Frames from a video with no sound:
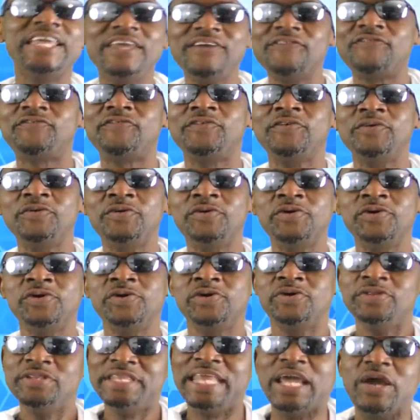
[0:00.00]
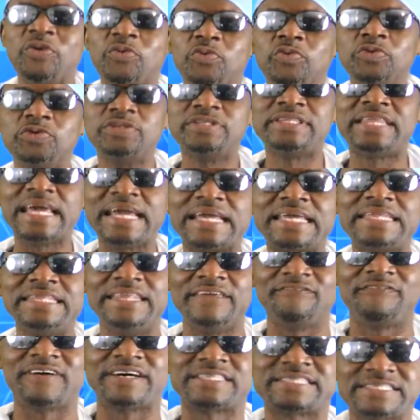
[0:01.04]
if they will take
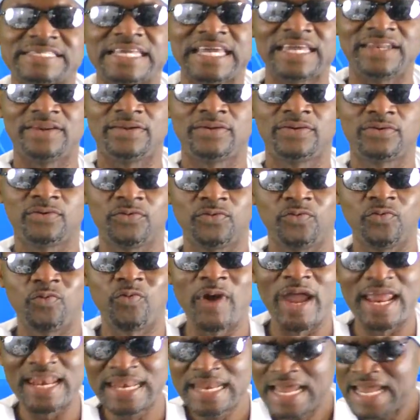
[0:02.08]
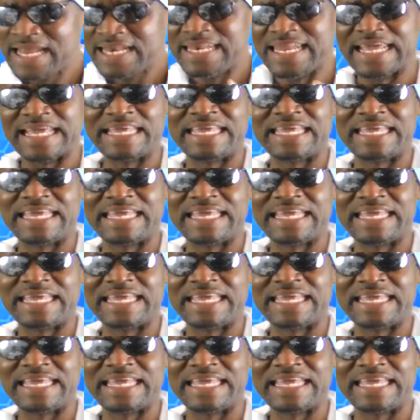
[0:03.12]
the vaccine when they